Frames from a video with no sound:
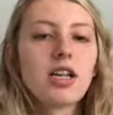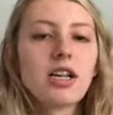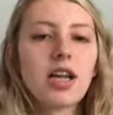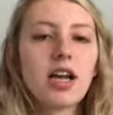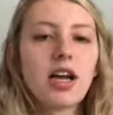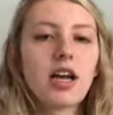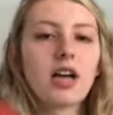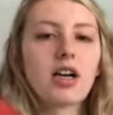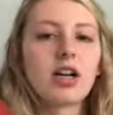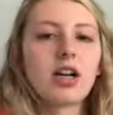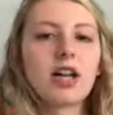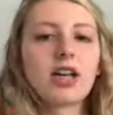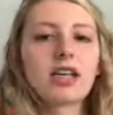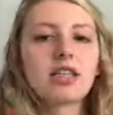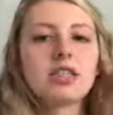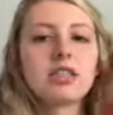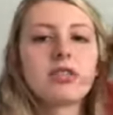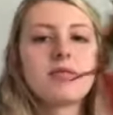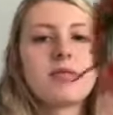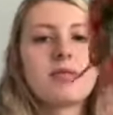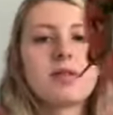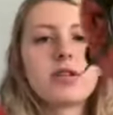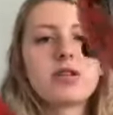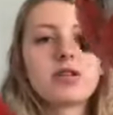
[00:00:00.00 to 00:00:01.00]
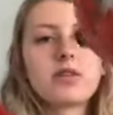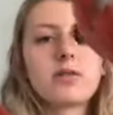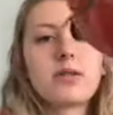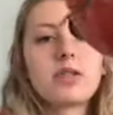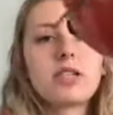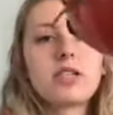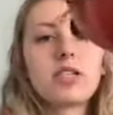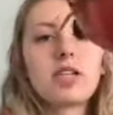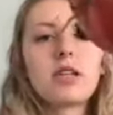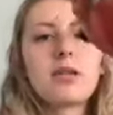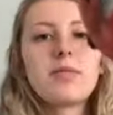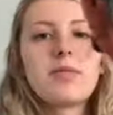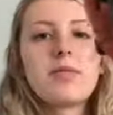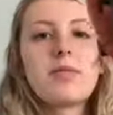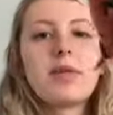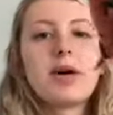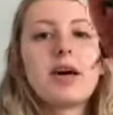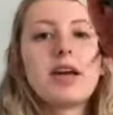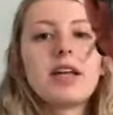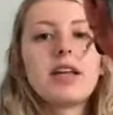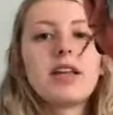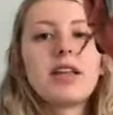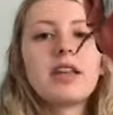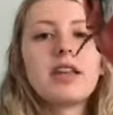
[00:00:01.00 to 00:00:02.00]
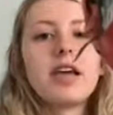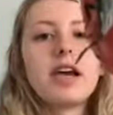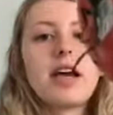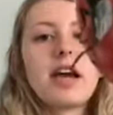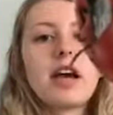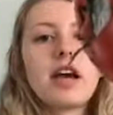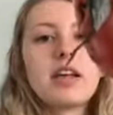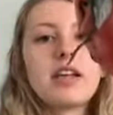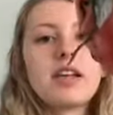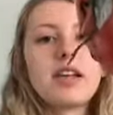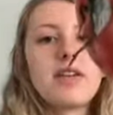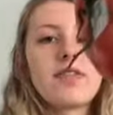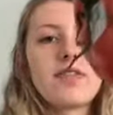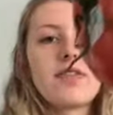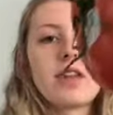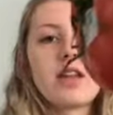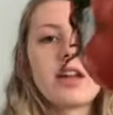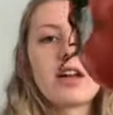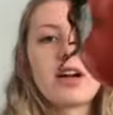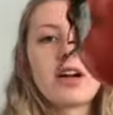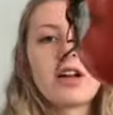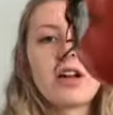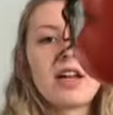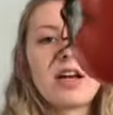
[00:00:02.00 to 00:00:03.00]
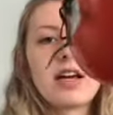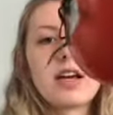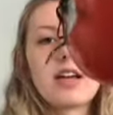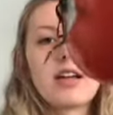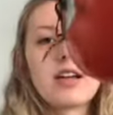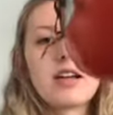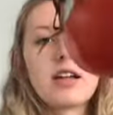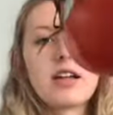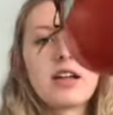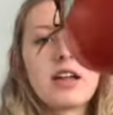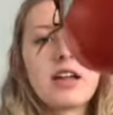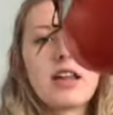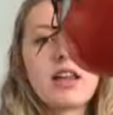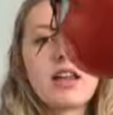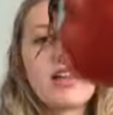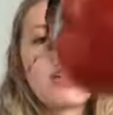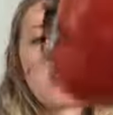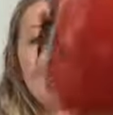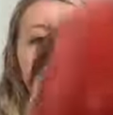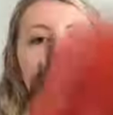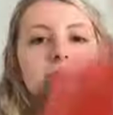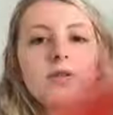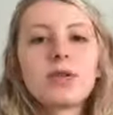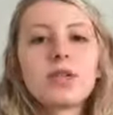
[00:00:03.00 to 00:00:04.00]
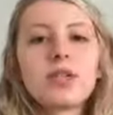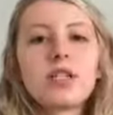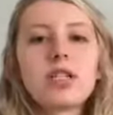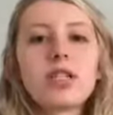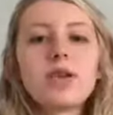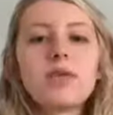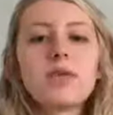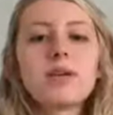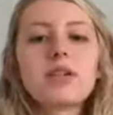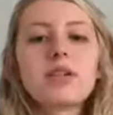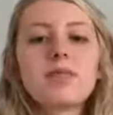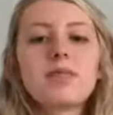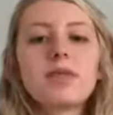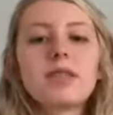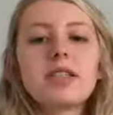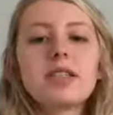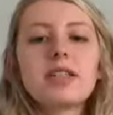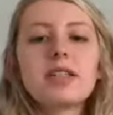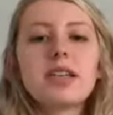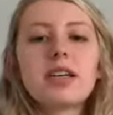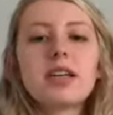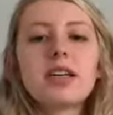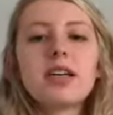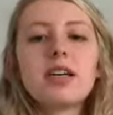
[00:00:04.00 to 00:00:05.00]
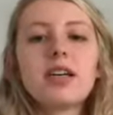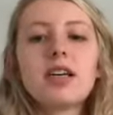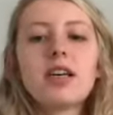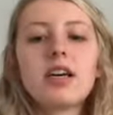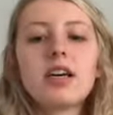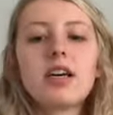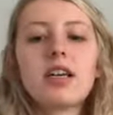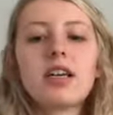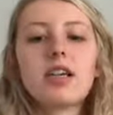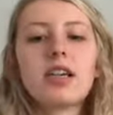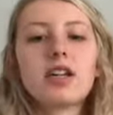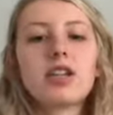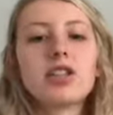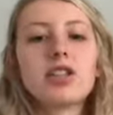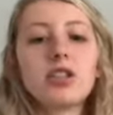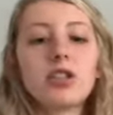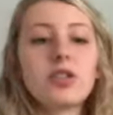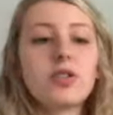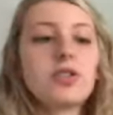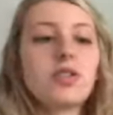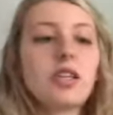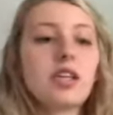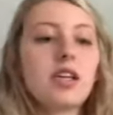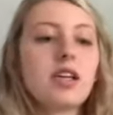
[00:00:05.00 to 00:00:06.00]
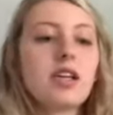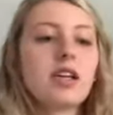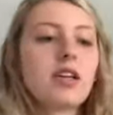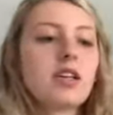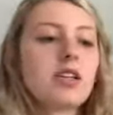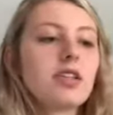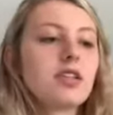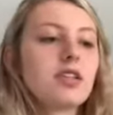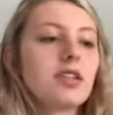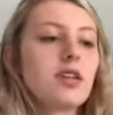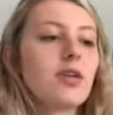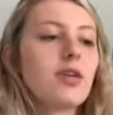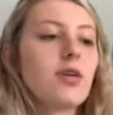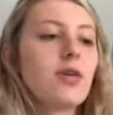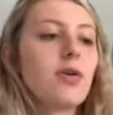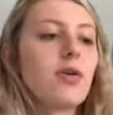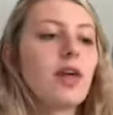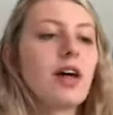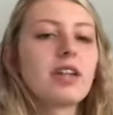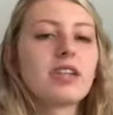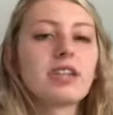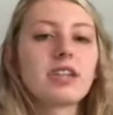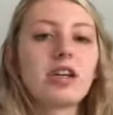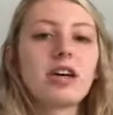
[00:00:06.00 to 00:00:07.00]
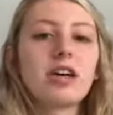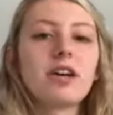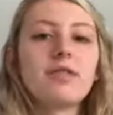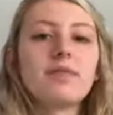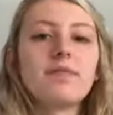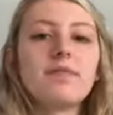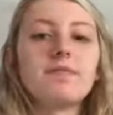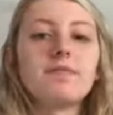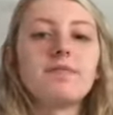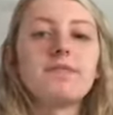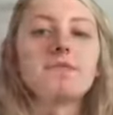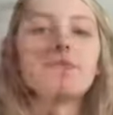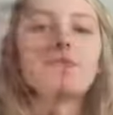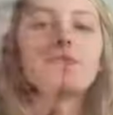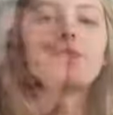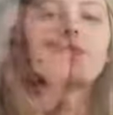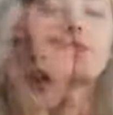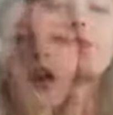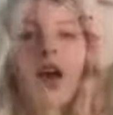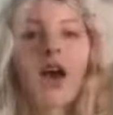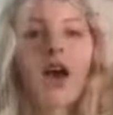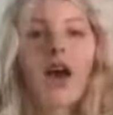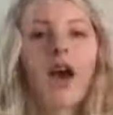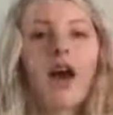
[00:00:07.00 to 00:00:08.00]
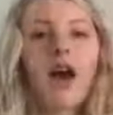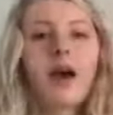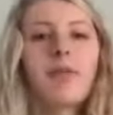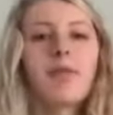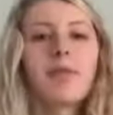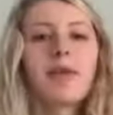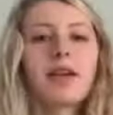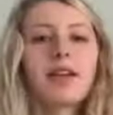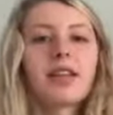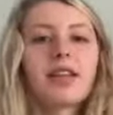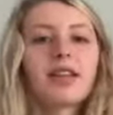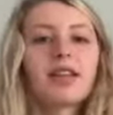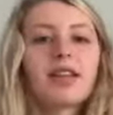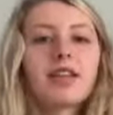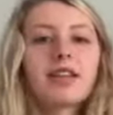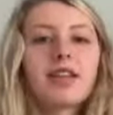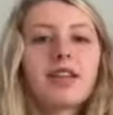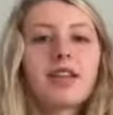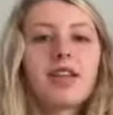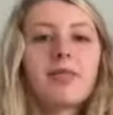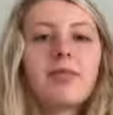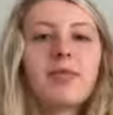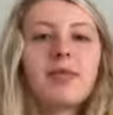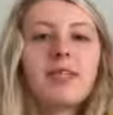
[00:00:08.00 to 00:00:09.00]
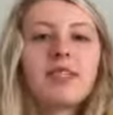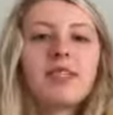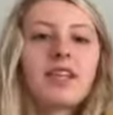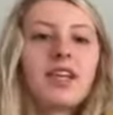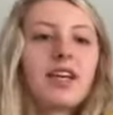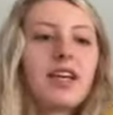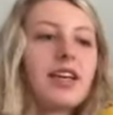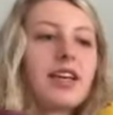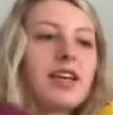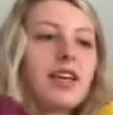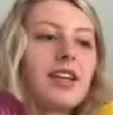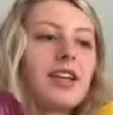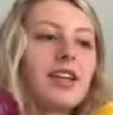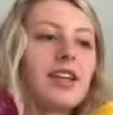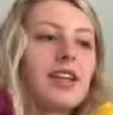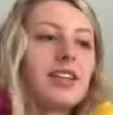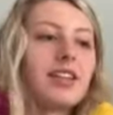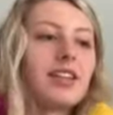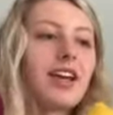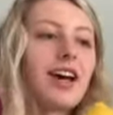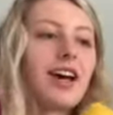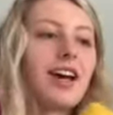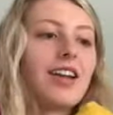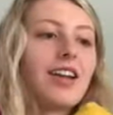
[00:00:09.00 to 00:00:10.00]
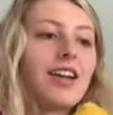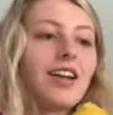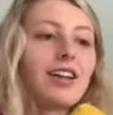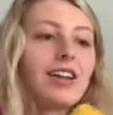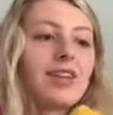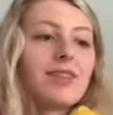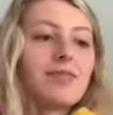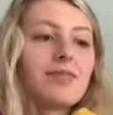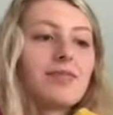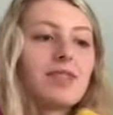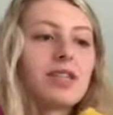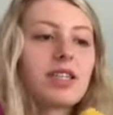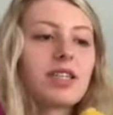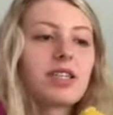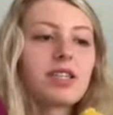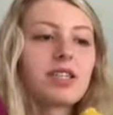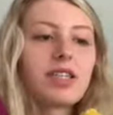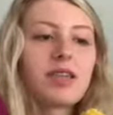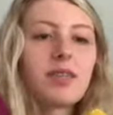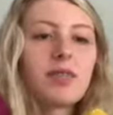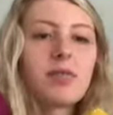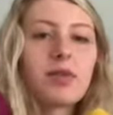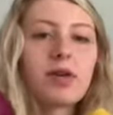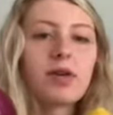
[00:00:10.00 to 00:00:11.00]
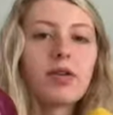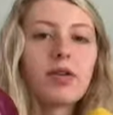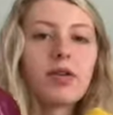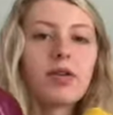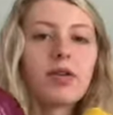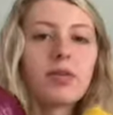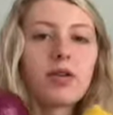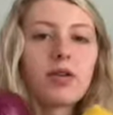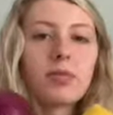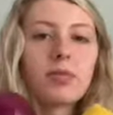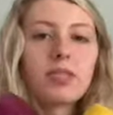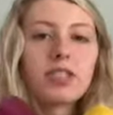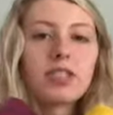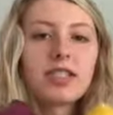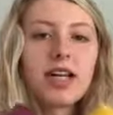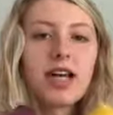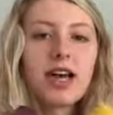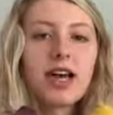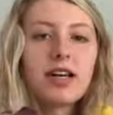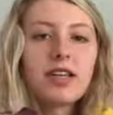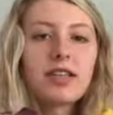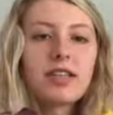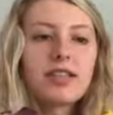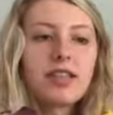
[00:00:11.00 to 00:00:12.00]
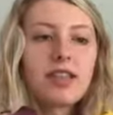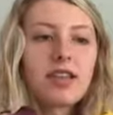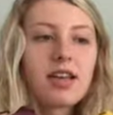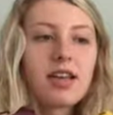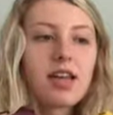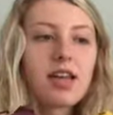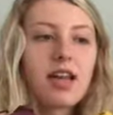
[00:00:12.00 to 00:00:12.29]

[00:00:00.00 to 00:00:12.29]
they aren't like super squishy, but they definitely are like a little squishy, which means that they're juicy, so that's good. I picked this lemon and this onion because they were both normal size